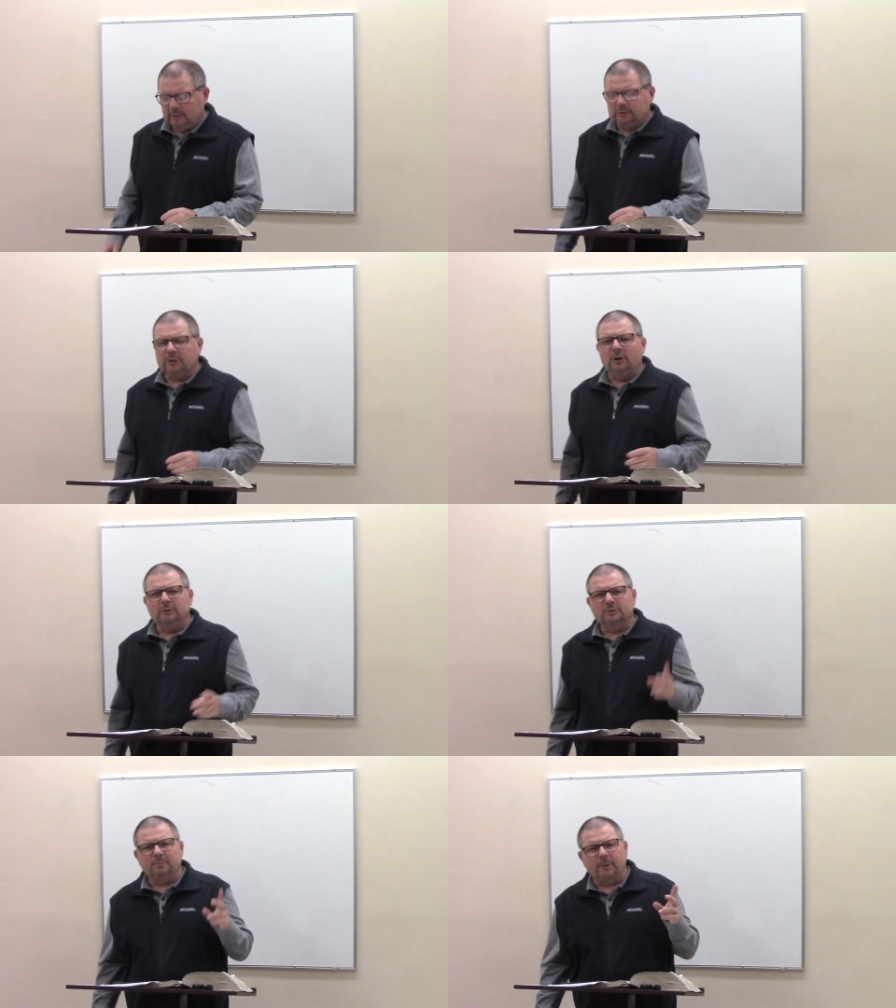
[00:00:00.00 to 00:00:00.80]

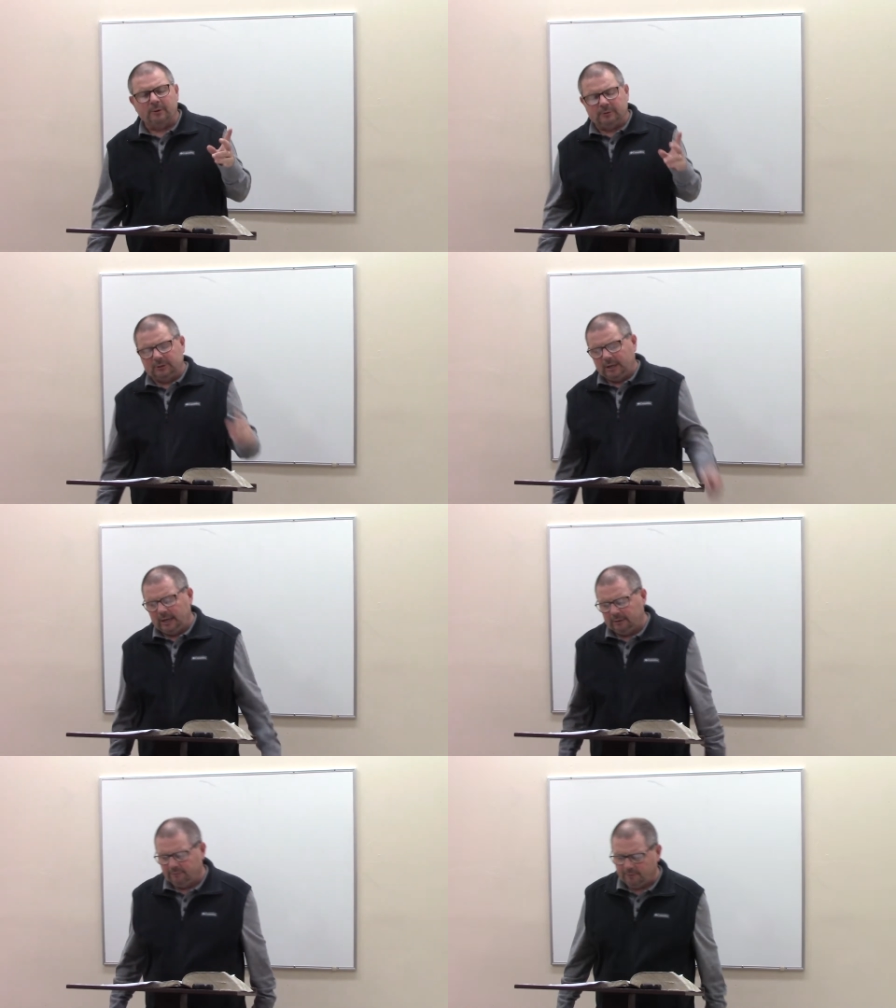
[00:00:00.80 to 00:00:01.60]
Charles Spurgeon
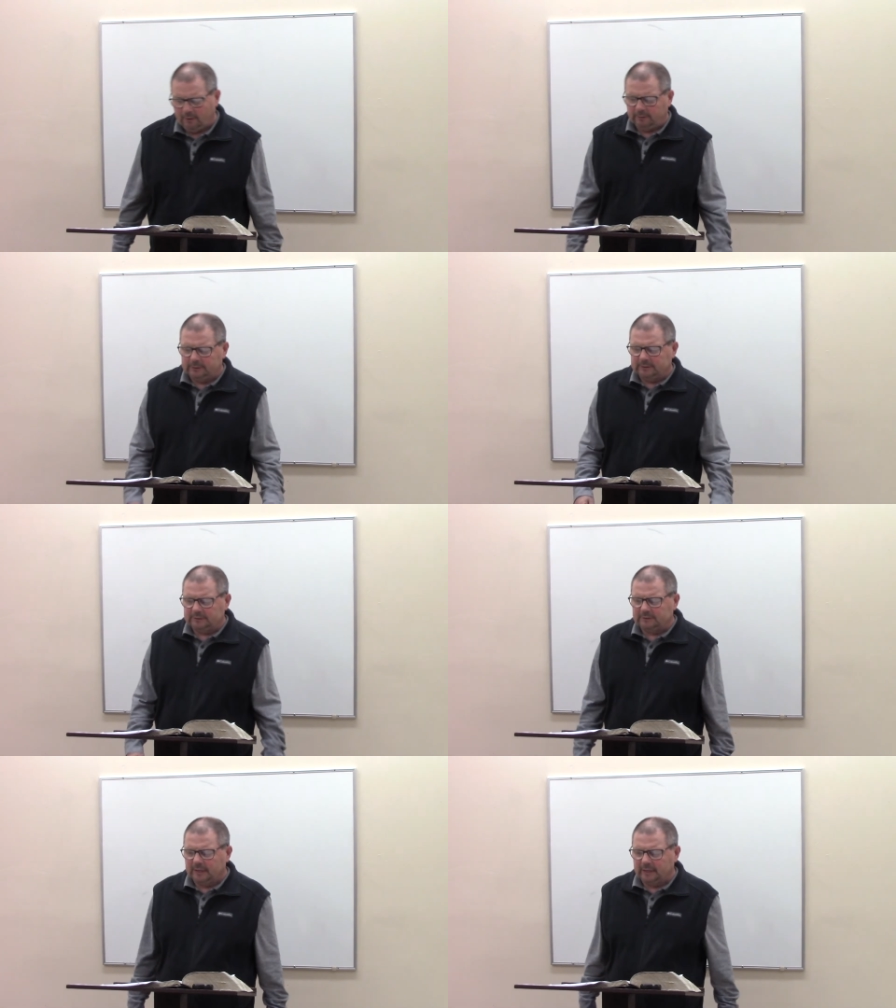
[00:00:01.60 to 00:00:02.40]
had the following to
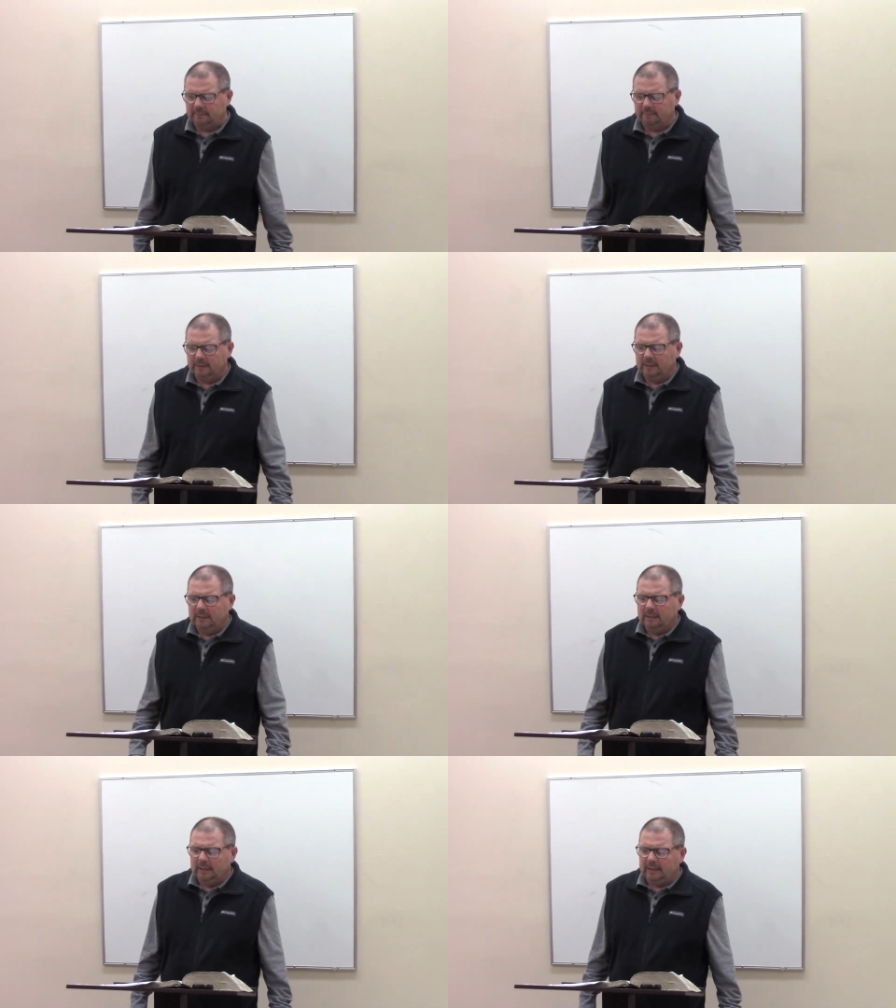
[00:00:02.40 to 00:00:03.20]
say,
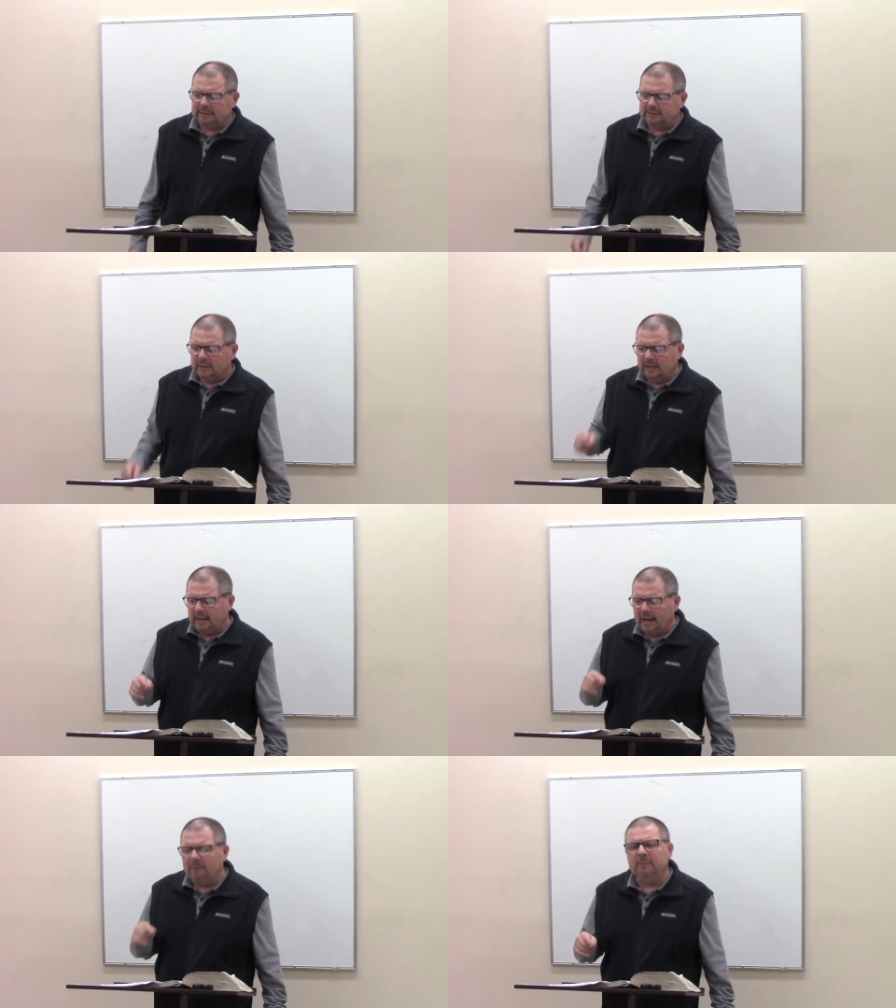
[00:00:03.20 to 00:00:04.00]
It is not
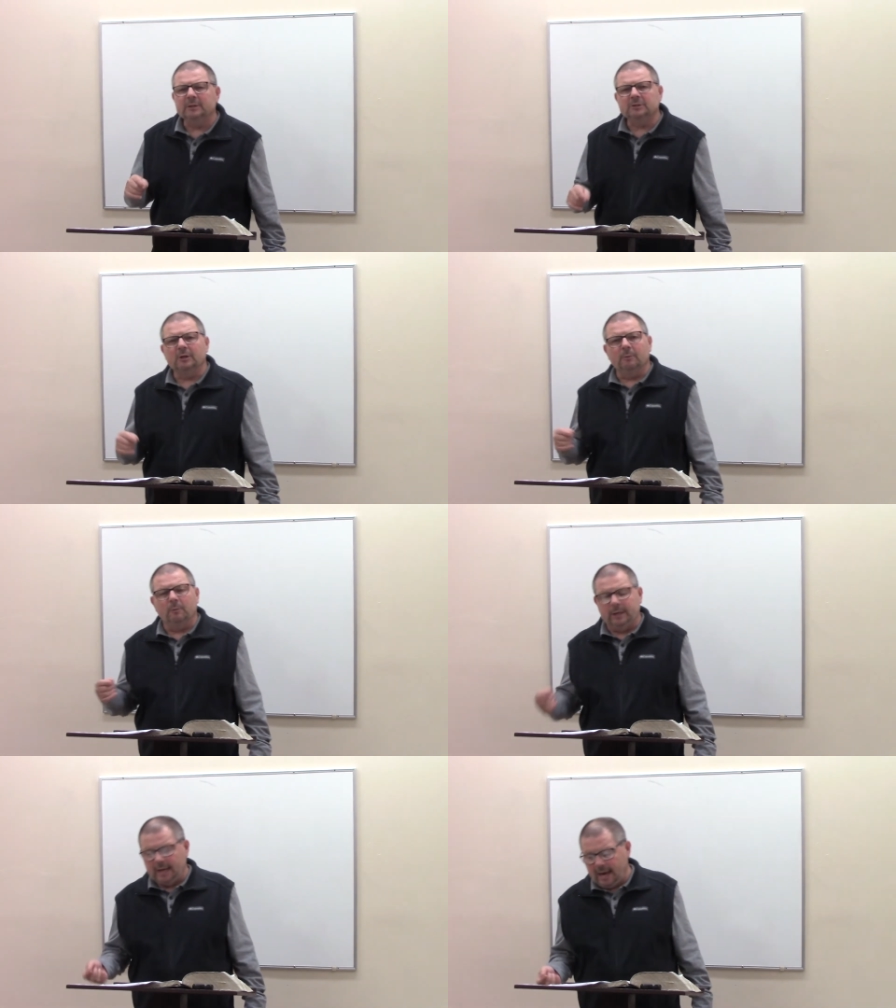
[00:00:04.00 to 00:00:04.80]
how much that
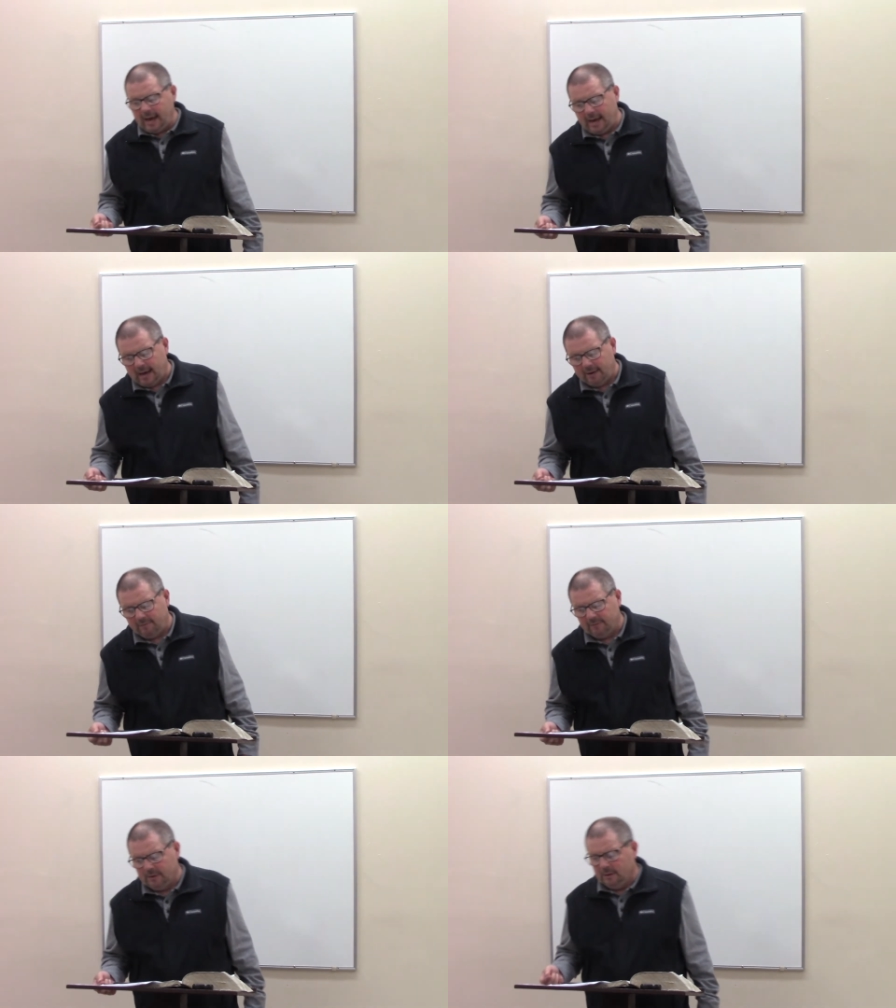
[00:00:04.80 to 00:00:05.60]
we
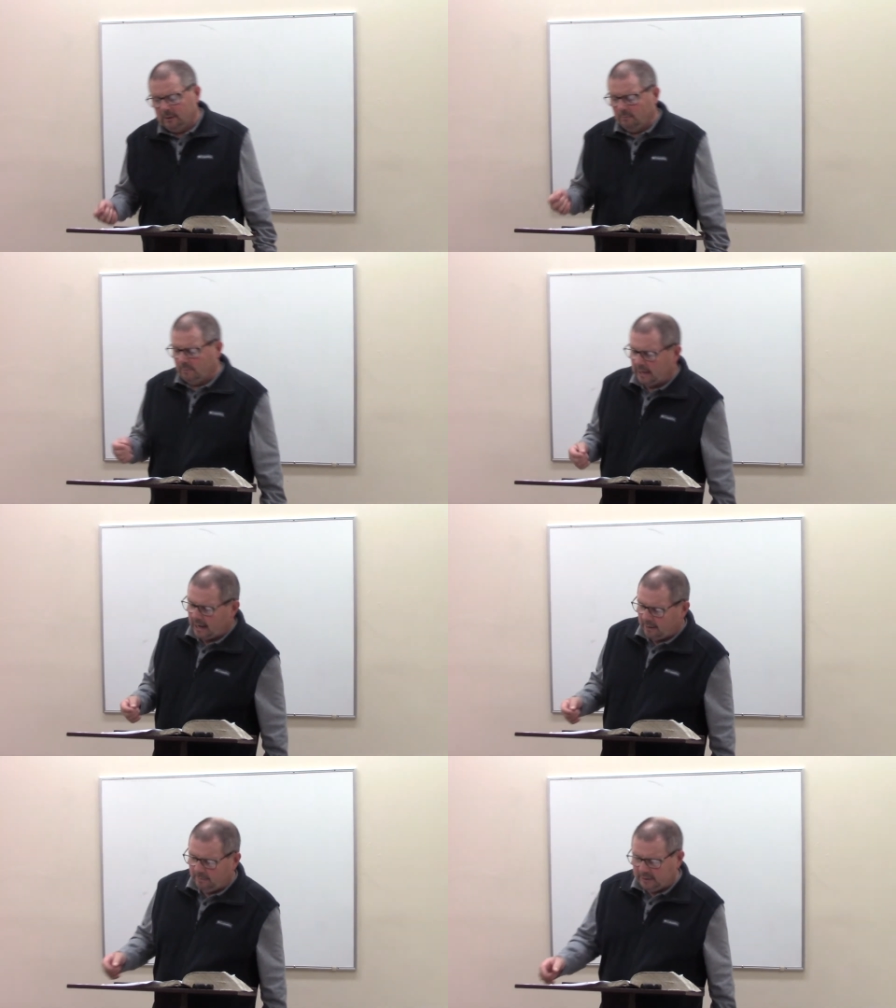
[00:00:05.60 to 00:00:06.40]
have, but
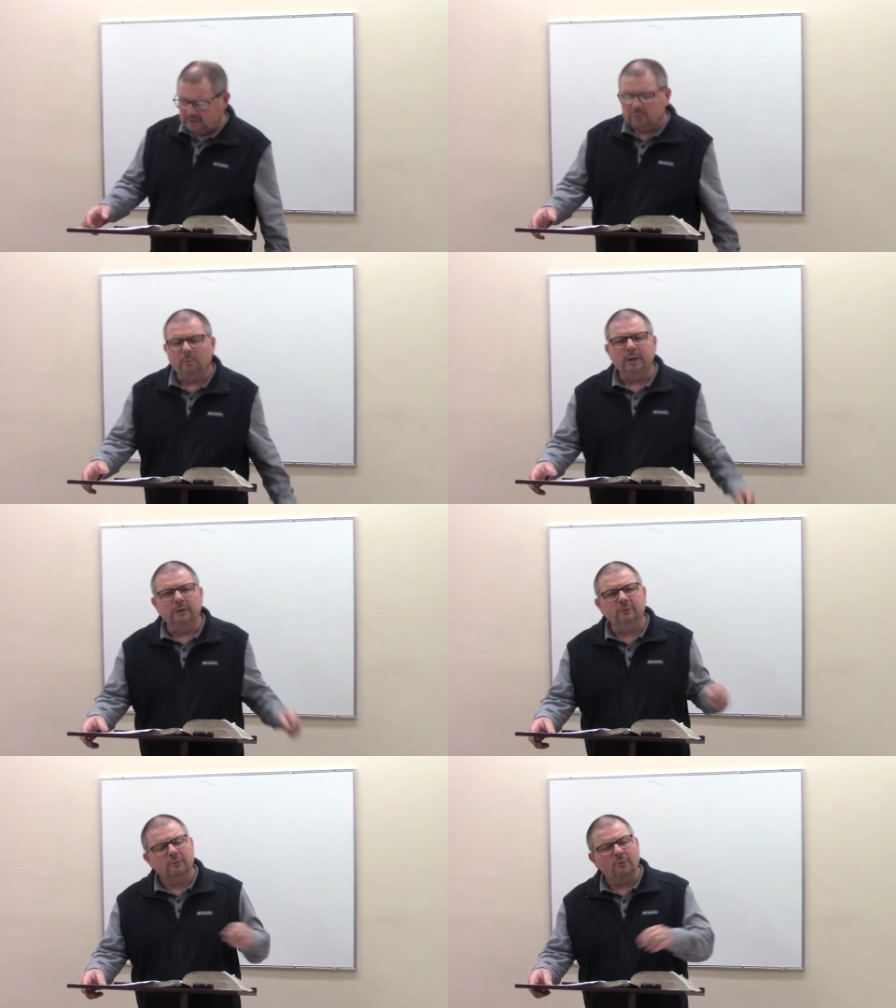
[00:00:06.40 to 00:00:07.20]
how much we
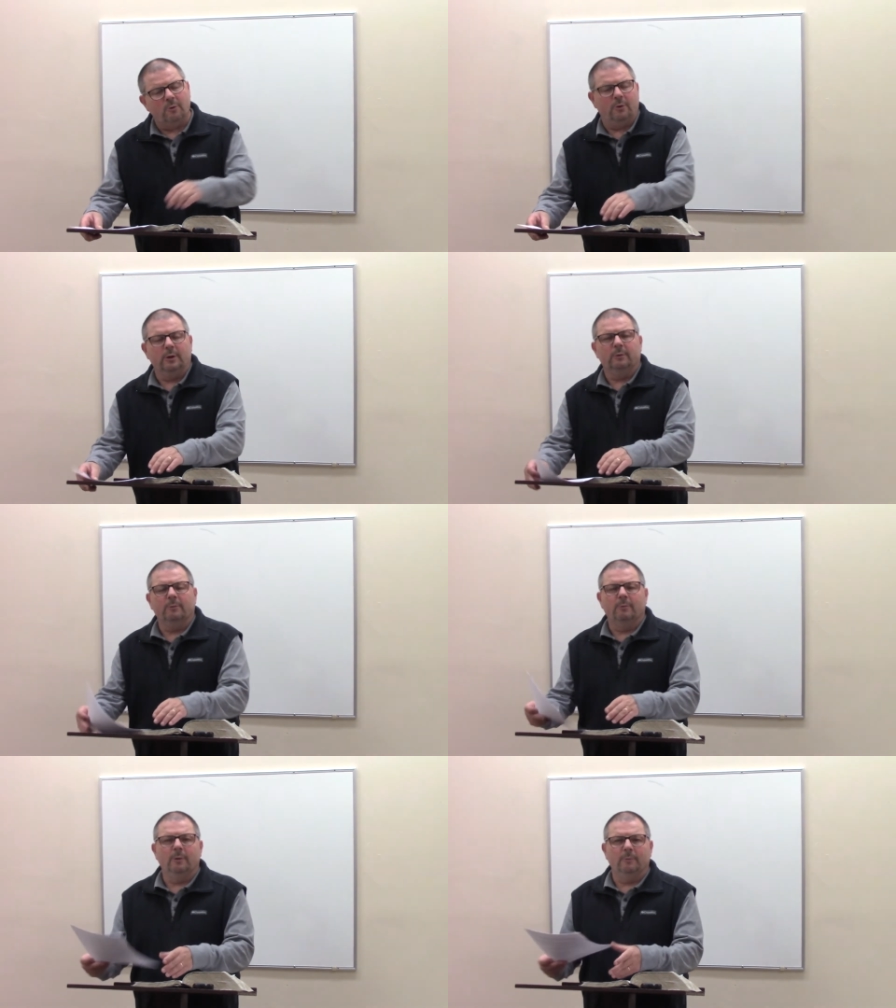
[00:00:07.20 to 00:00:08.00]
enjoy
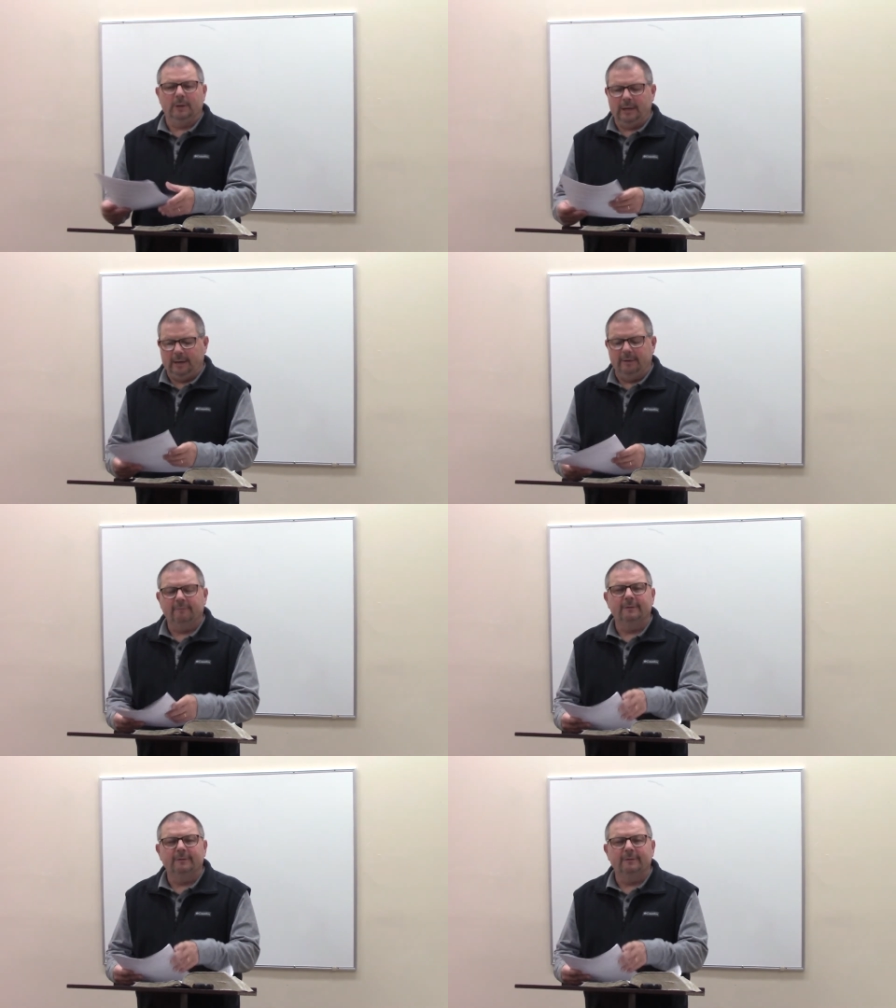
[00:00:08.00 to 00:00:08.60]
what we have.